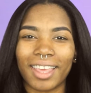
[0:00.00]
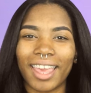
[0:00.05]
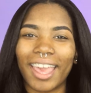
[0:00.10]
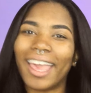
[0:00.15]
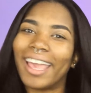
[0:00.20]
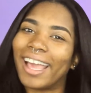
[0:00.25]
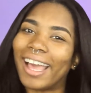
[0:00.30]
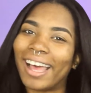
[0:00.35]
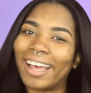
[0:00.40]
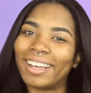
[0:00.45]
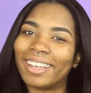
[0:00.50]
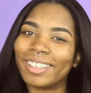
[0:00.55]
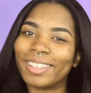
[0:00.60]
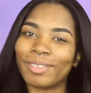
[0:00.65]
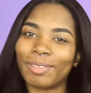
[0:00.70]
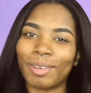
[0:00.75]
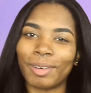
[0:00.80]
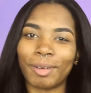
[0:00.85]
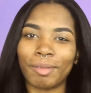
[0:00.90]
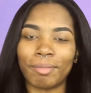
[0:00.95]
Hey
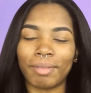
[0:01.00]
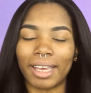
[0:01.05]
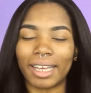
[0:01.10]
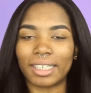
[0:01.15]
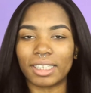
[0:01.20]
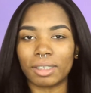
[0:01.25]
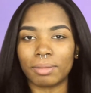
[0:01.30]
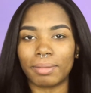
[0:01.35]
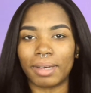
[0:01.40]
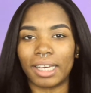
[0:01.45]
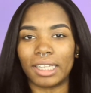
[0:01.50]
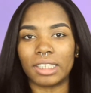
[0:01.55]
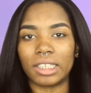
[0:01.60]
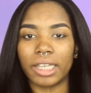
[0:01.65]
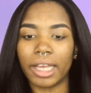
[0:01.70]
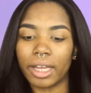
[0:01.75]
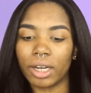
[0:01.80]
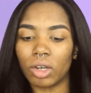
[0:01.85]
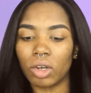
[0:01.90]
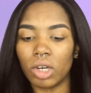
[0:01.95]
guys, welcome back to my
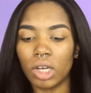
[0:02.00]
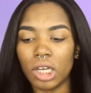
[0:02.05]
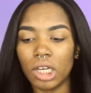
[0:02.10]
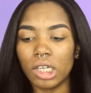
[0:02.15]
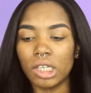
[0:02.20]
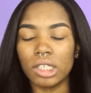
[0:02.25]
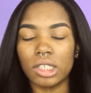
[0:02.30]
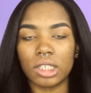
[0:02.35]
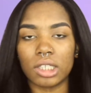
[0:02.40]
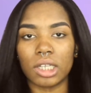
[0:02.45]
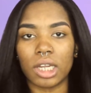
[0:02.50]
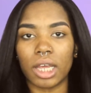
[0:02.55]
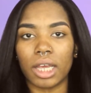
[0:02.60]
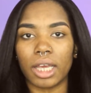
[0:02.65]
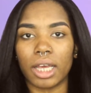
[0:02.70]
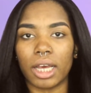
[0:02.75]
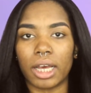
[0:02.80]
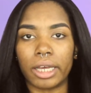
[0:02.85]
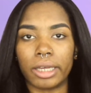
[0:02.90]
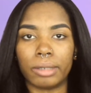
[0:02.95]
channel.
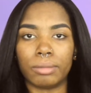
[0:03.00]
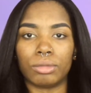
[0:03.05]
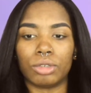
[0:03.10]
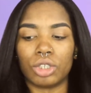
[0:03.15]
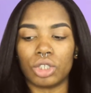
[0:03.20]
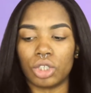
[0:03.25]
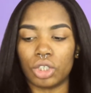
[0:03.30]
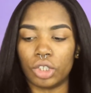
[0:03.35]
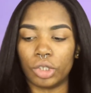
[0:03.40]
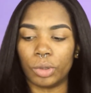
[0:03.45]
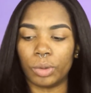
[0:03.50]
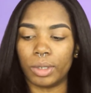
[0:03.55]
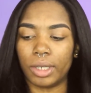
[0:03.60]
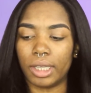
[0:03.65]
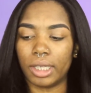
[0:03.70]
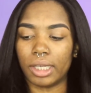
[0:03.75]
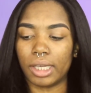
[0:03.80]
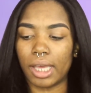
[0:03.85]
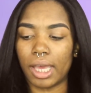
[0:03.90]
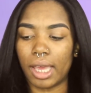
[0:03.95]
Today I'm just
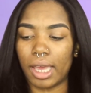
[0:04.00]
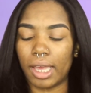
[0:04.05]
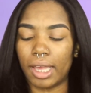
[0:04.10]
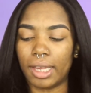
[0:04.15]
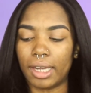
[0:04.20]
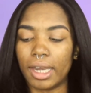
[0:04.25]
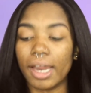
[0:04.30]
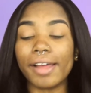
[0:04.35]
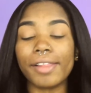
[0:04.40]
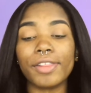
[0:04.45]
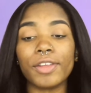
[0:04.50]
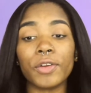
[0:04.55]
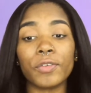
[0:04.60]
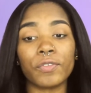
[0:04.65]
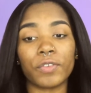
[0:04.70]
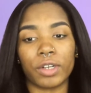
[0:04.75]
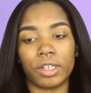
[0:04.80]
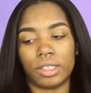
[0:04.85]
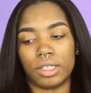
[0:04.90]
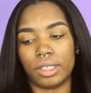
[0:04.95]
doing another
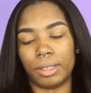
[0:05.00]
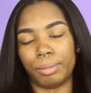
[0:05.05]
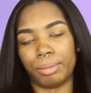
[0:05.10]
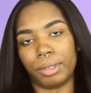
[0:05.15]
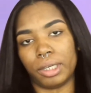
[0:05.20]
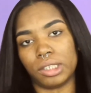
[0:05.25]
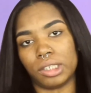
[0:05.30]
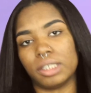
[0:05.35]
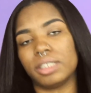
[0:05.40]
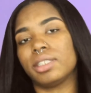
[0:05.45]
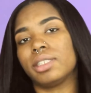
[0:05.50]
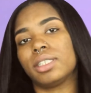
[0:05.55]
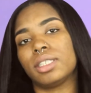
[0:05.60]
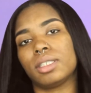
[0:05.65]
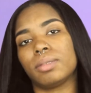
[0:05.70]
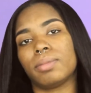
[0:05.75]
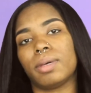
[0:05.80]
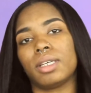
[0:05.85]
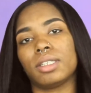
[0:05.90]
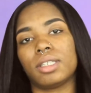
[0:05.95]
first impressions. This
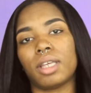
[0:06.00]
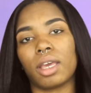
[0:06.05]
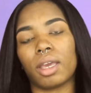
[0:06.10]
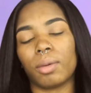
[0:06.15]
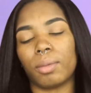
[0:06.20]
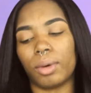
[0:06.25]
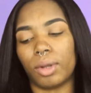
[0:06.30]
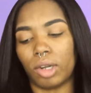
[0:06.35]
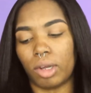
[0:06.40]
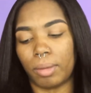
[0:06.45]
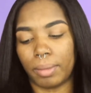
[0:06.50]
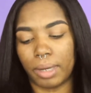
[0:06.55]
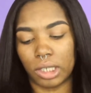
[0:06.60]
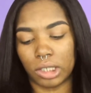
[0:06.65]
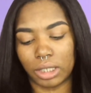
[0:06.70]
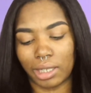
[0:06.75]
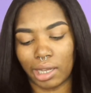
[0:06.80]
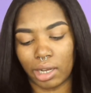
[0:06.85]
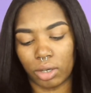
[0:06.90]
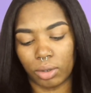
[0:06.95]
is my second one on my
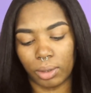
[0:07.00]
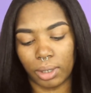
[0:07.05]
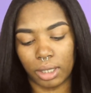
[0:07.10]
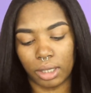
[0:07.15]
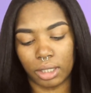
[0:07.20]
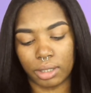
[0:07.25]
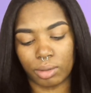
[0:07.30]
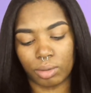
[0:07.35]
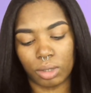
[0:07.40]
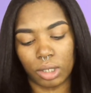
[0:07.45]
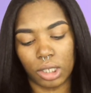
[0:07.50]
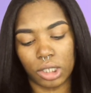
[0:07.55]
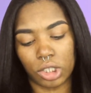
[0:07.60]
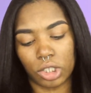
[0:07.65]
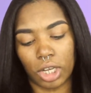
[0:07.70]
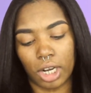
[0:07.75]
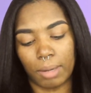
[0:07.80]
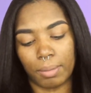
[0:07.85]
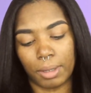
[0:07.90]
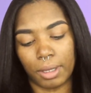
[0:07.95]
channel, and this one is
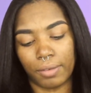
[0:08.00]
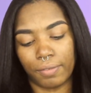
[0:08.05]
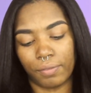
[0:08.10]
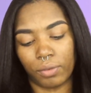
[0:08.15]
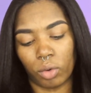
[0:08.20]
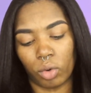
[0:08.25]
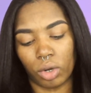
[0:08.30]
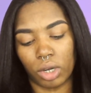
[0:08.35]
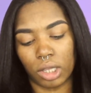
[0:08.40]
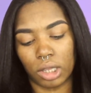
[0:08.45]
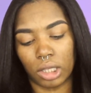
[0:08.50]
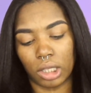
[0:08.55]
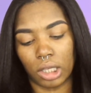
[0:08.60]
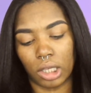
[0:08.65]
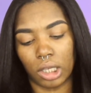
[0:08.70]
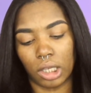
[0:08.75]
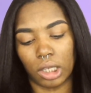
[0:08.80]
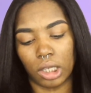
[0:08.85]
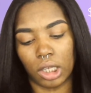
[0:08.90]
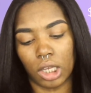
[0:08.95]
going to be for
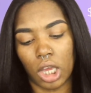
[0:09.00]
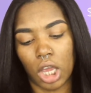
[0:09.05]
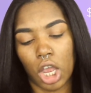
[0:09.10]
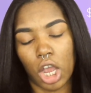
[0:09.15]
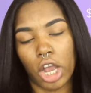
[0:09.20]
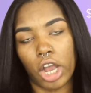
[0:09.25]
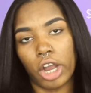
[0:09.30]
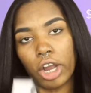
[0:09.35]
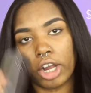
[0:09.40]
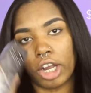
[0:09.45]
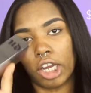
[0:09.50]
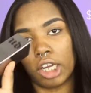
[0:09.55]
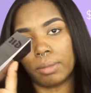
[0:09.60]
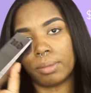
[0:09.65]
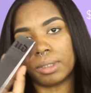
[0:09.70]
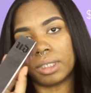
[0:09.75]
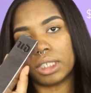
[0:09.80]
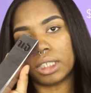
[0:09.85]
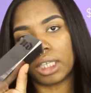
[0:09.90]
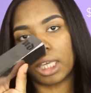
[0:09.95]
the
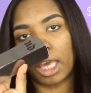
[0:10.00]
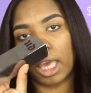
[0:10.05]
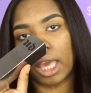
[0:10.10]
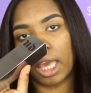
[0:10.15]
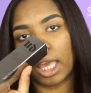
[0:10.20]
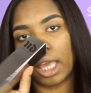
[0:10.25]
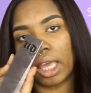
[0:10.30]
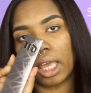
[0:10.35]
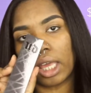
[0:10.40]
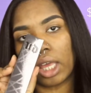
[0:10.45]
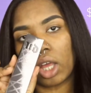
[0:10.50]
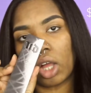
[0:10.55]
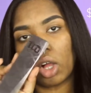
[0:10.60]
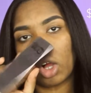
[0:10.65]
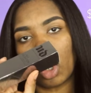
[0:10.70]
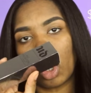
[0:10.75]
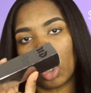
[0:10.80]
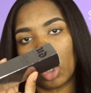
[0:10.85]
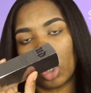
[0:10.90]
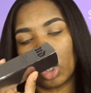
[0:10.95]
Urban Decay
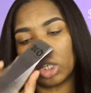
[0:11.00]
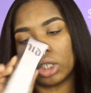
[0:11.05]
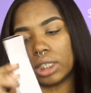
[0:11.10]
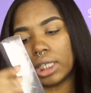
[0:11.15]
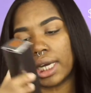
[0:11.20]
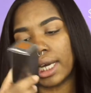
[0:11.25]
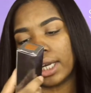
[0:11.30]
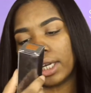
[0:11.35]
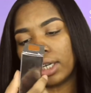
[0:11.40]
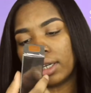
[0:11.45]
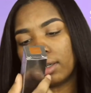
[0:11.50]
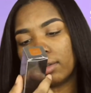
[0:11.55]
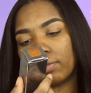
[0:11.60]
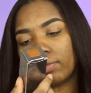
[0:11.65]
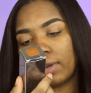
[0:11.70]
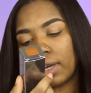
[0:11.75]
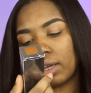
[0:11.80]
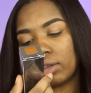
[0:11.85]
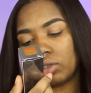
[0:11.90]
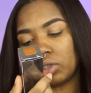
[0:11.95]
All Nighter
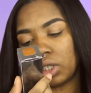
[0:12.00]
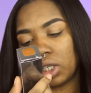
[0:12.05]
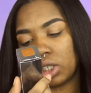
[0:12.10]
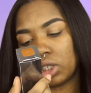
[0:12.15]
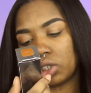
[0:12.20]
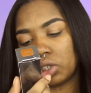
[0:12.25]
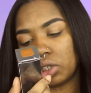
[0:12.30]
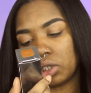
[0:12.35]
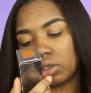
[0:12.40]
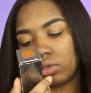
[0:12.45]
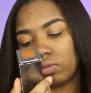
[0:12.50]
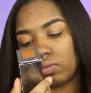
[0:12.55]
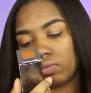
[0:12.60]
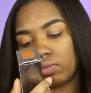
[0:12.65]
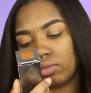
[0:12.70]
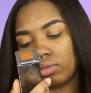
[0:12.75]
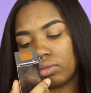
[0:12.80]
Foundation.